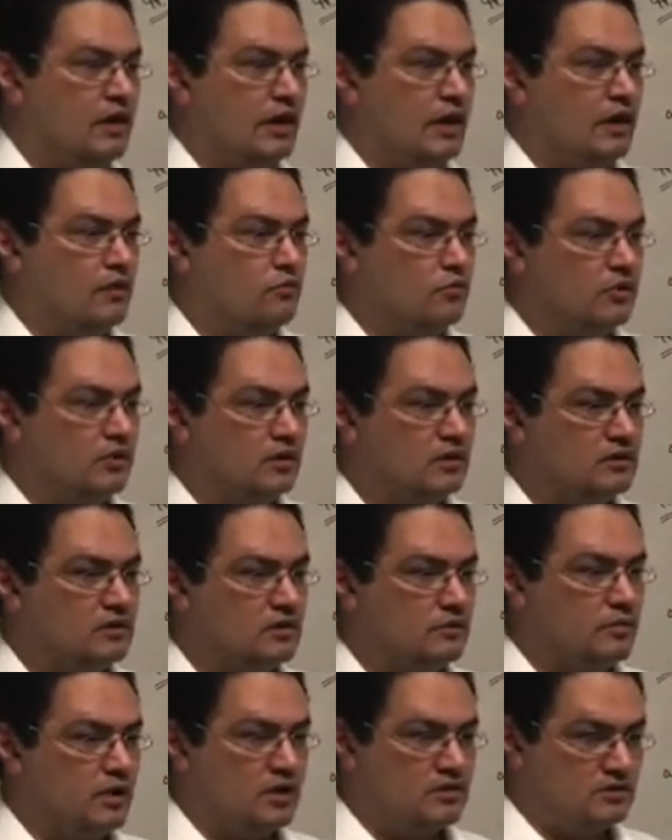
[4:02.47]
And when there's
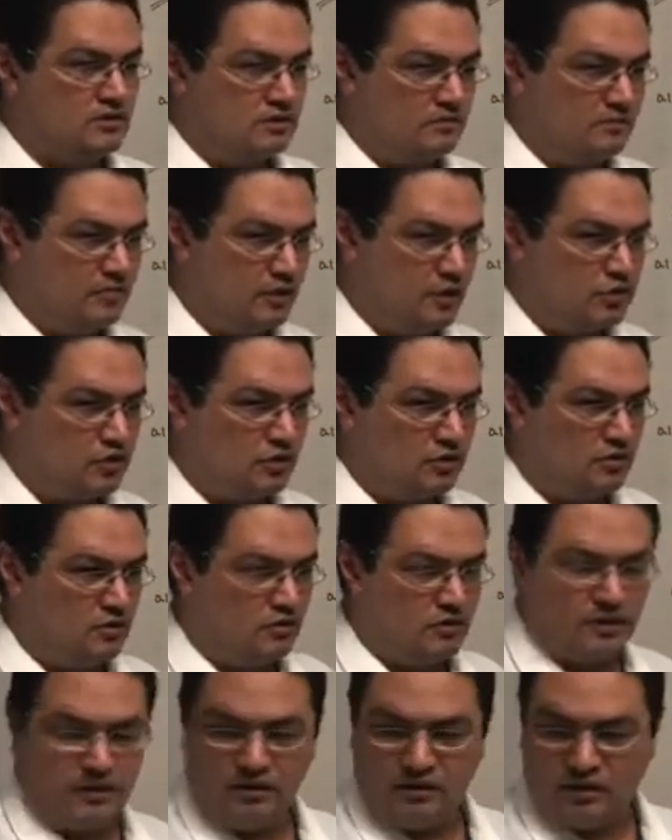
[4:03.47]
a positive pressure
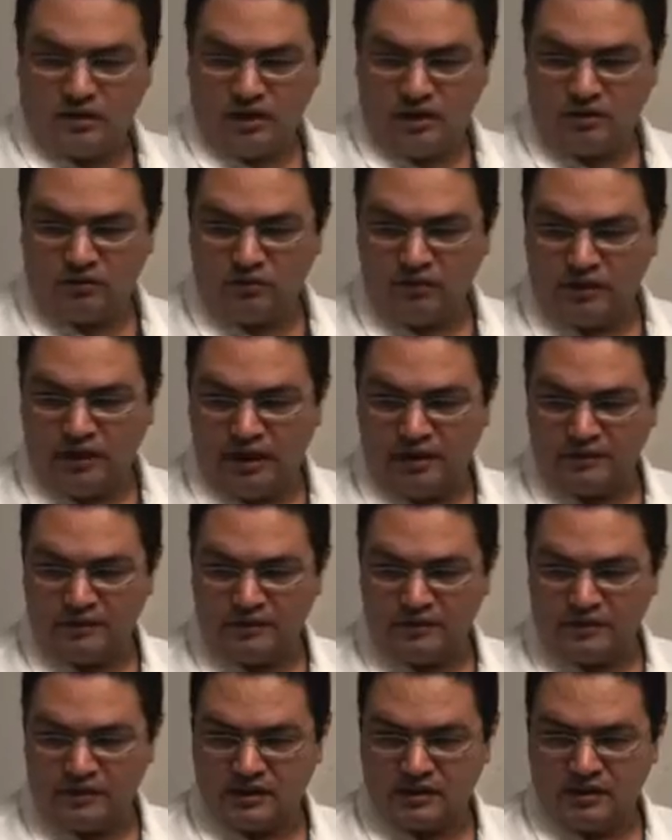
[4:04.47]
going in the lung, what
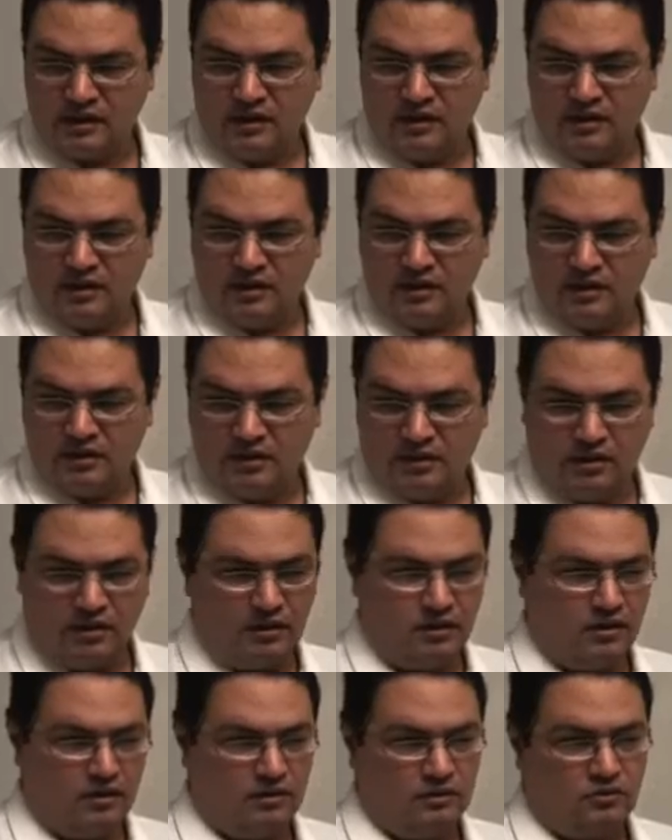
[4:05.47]
happens is that
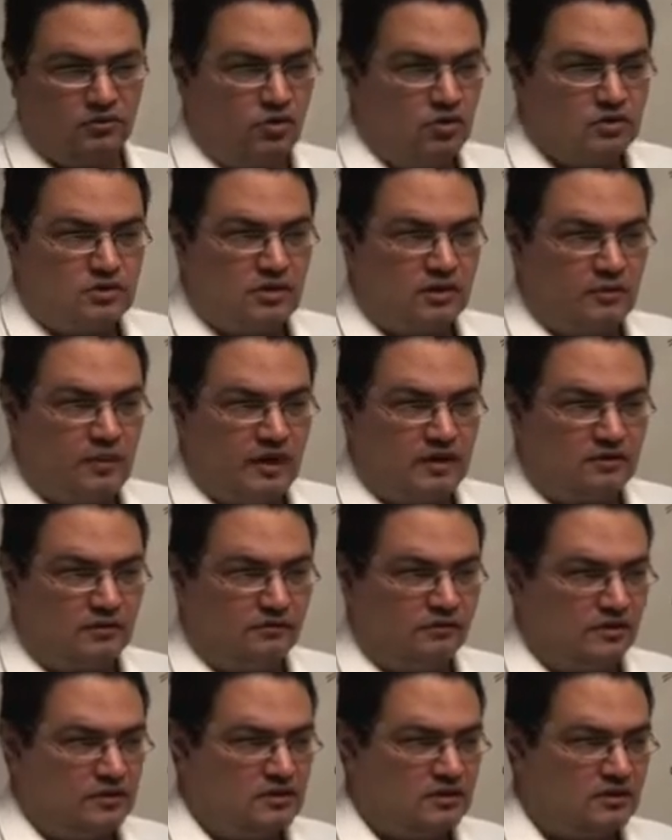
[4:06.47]
it goes in a path
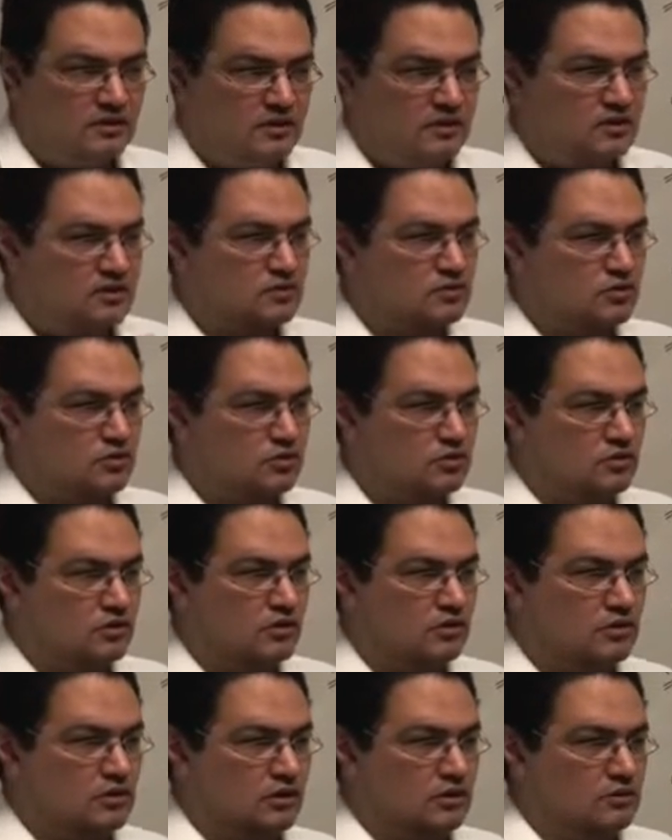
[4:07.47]
of least resistance, so
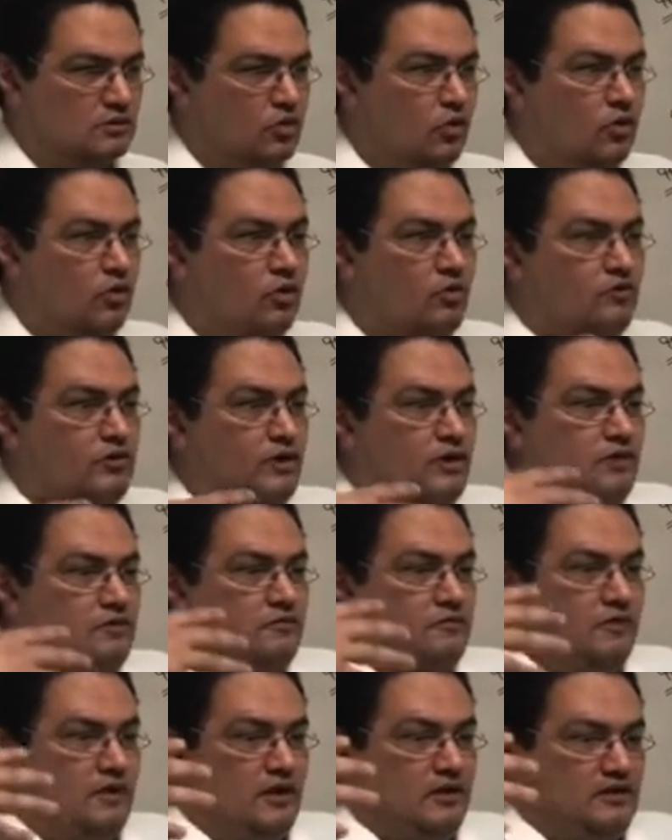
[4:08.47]
it
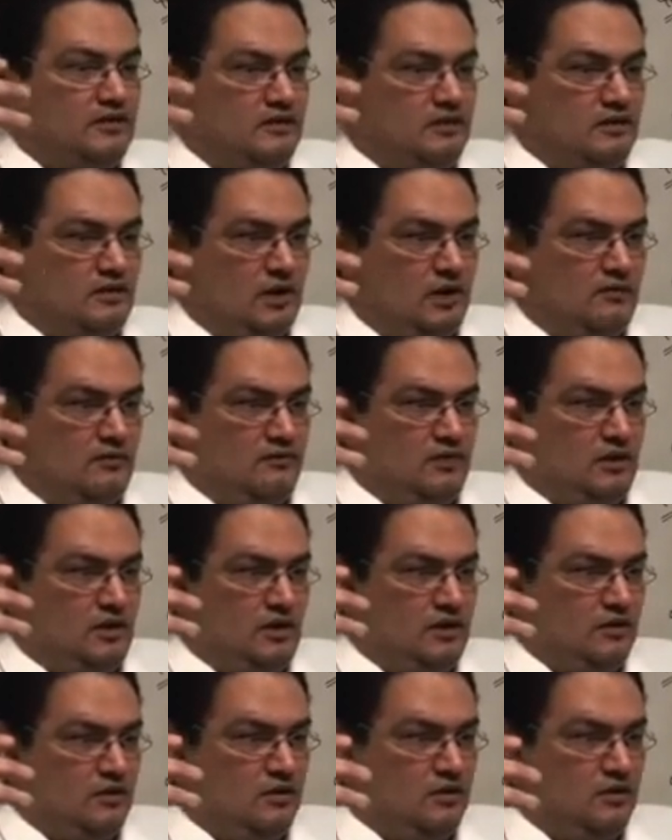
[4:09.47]
over-inflates these
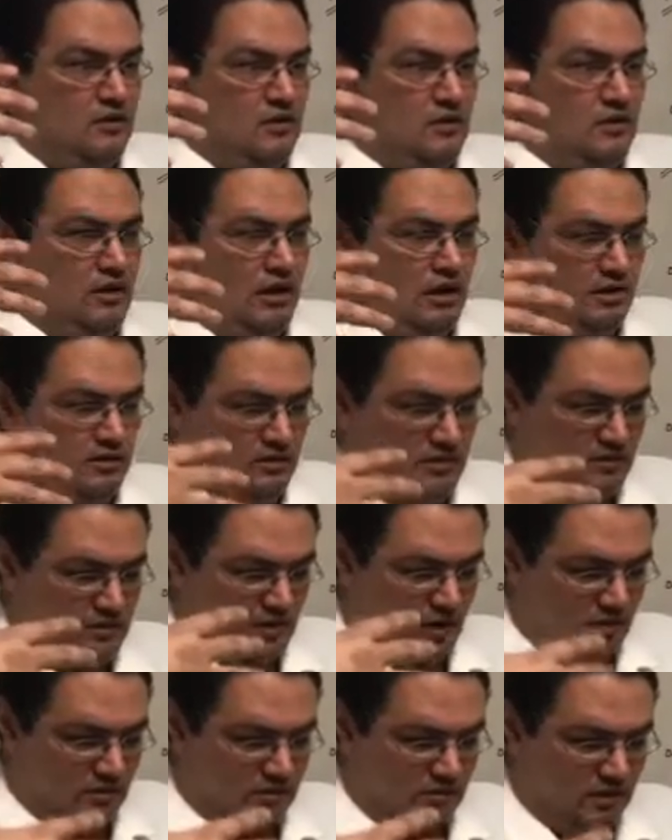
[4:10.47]
alveoli, and
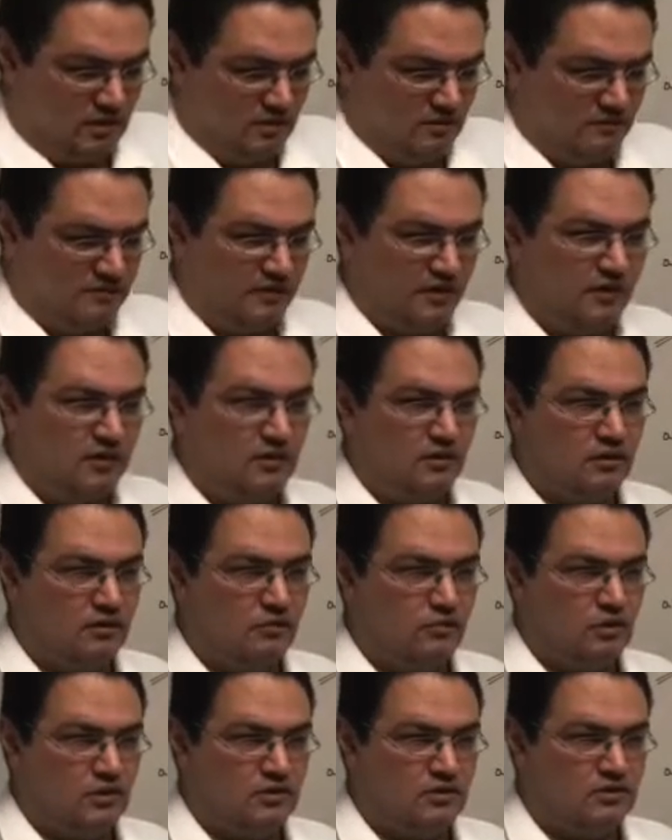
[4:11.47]
under-inflate,
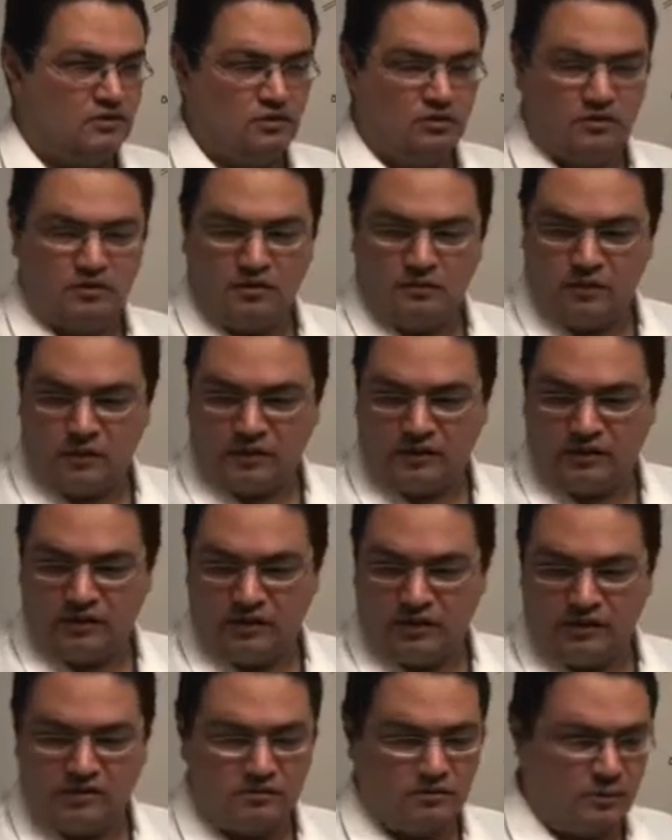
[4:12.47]
west zone number
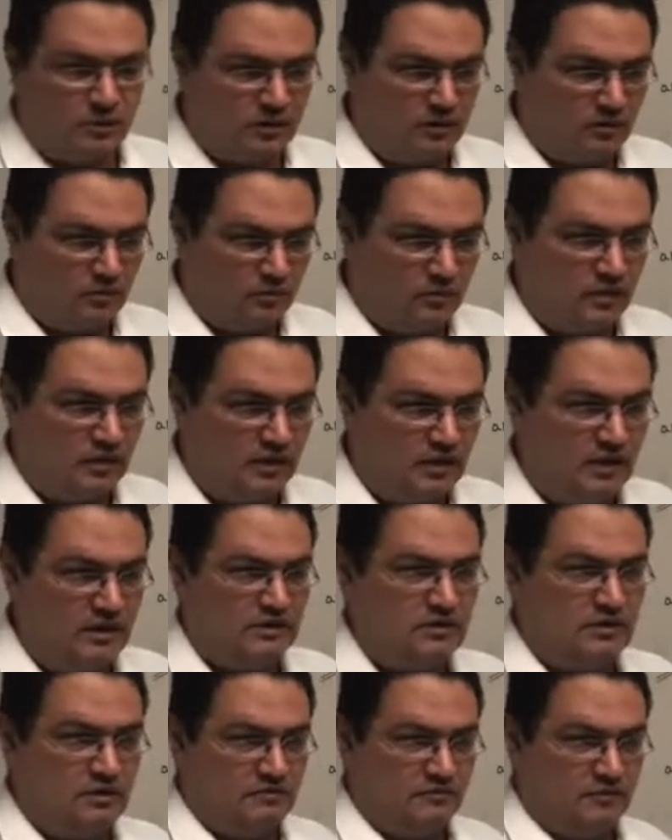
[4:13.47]
3 is be the
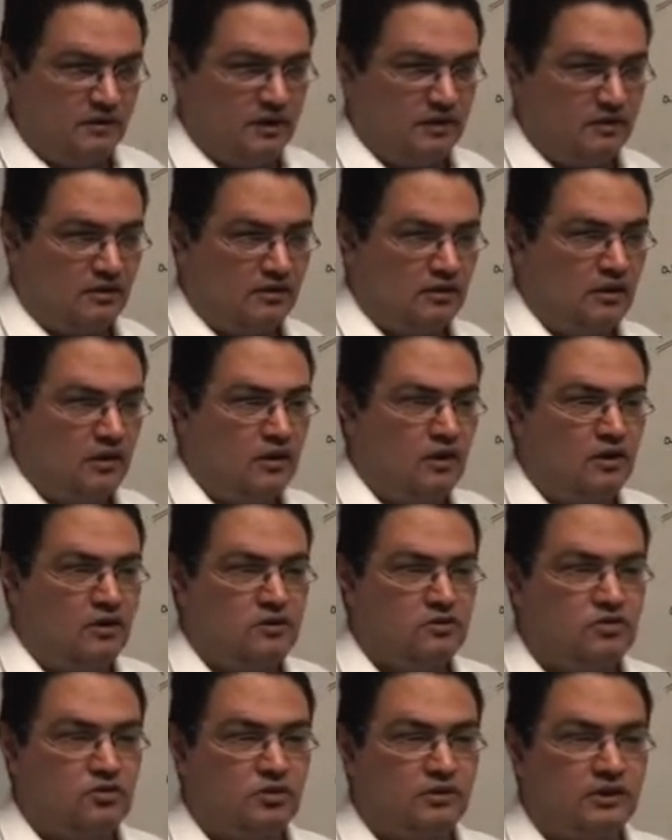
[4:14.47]
least inflated.
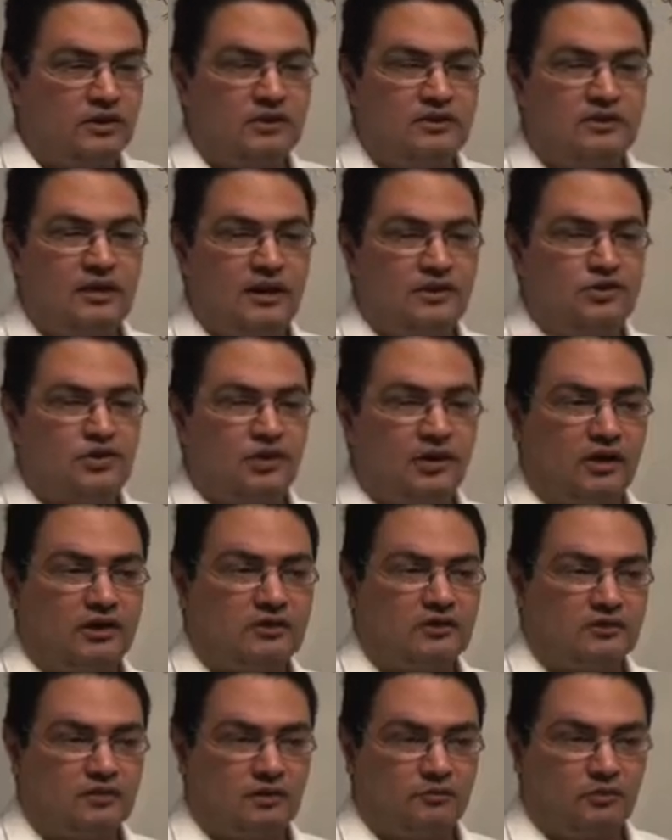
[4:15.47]
So it
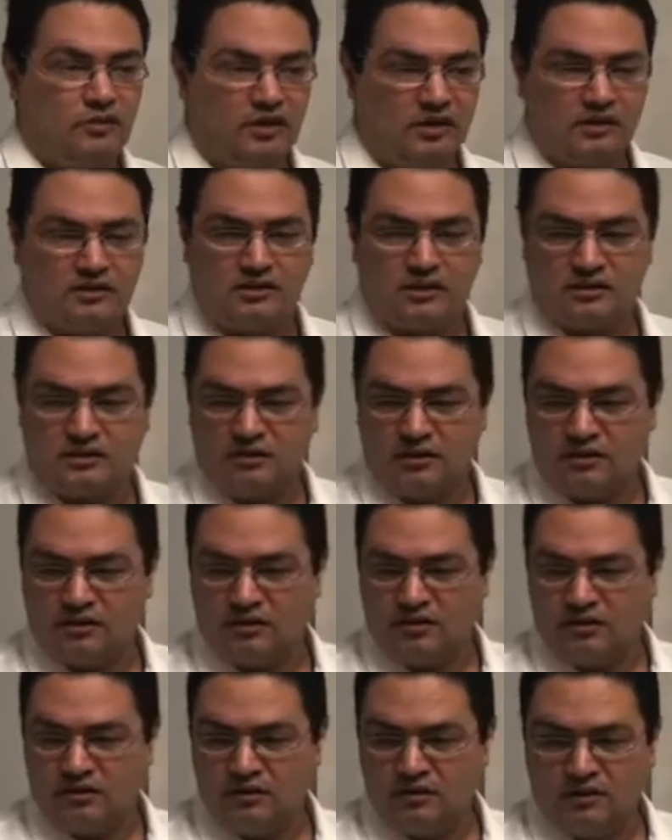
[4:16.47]
exaggerates the pre-existing
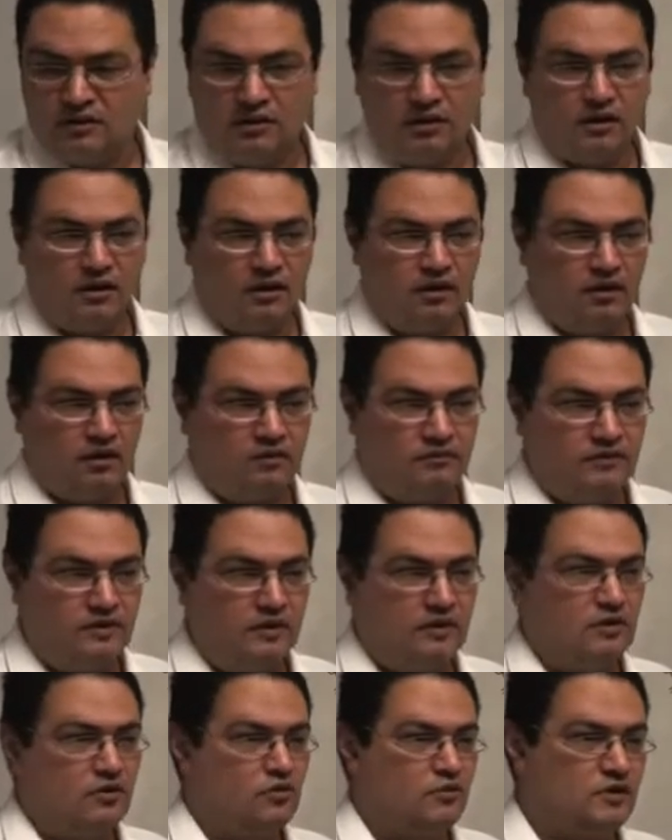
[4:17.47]

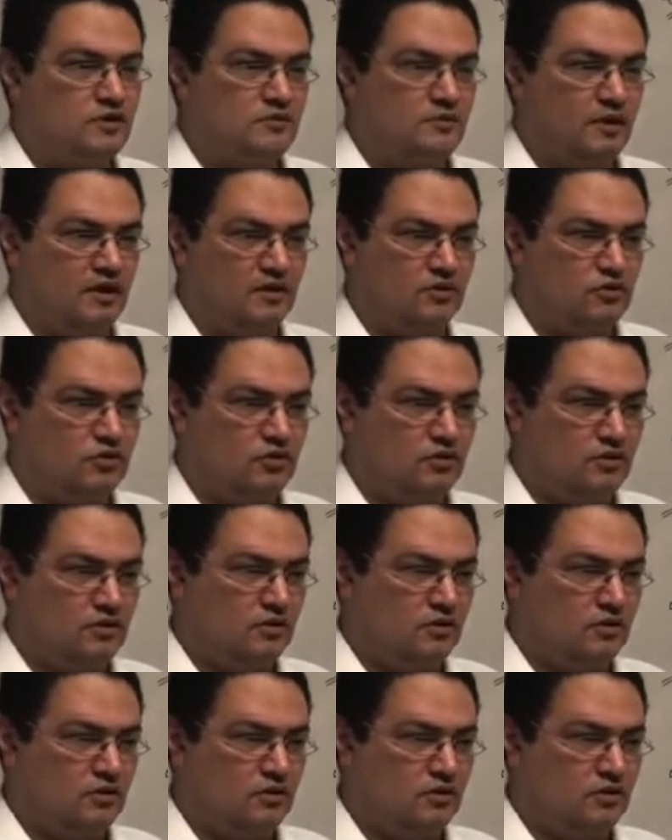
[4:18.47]
VQ mismatch.